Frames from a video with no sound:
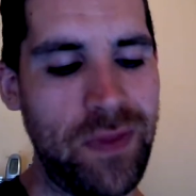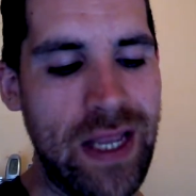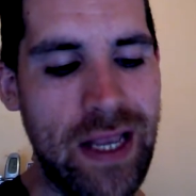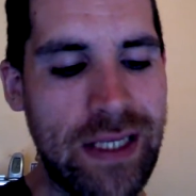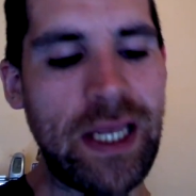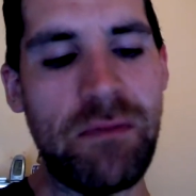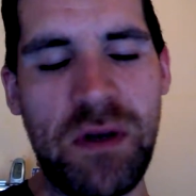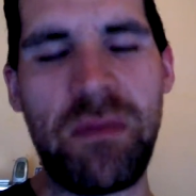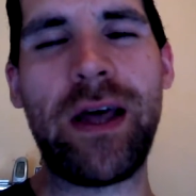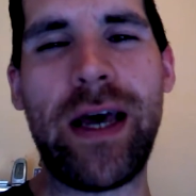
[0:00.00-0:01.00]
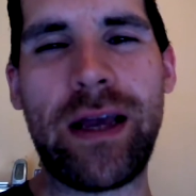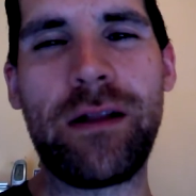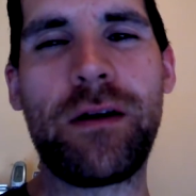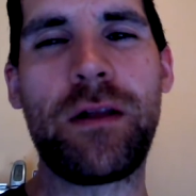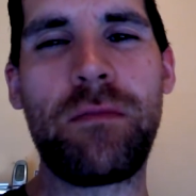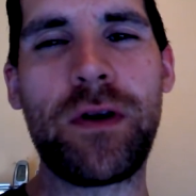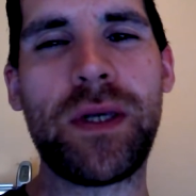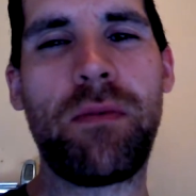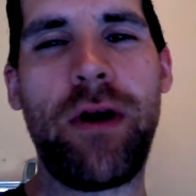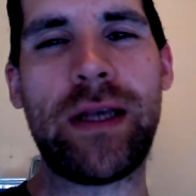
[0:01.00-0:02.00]
there does seem to be, like, a lot of the
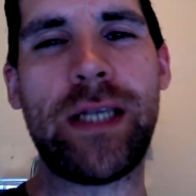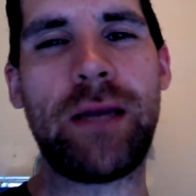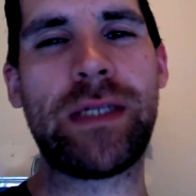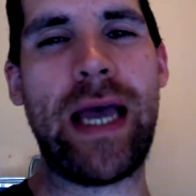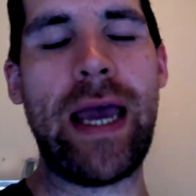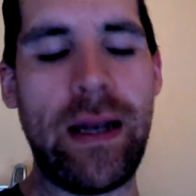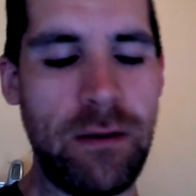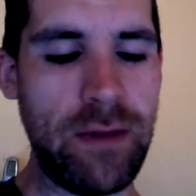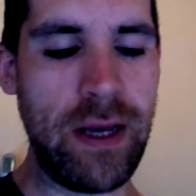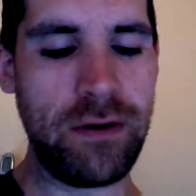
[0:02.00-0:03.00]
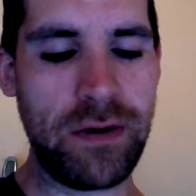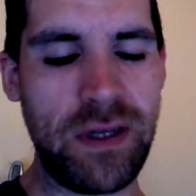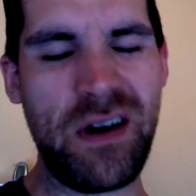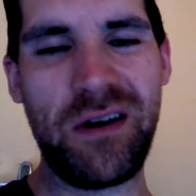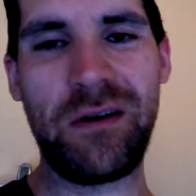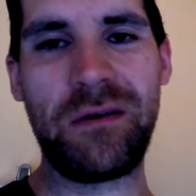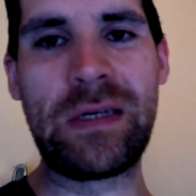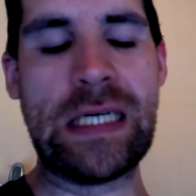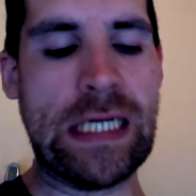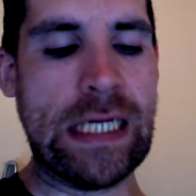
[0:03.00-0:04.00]
music press seems to hate him now, so,
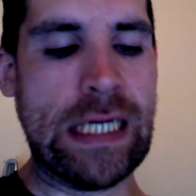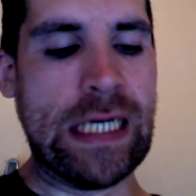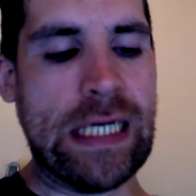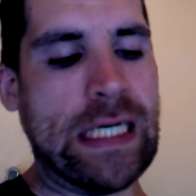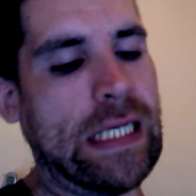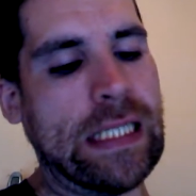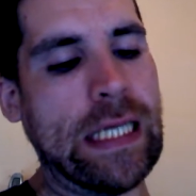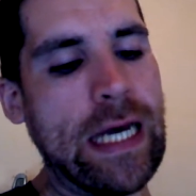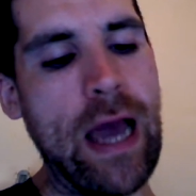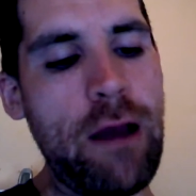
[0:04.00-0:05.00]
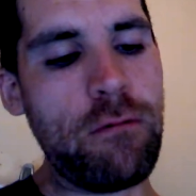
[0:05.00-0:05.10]
like,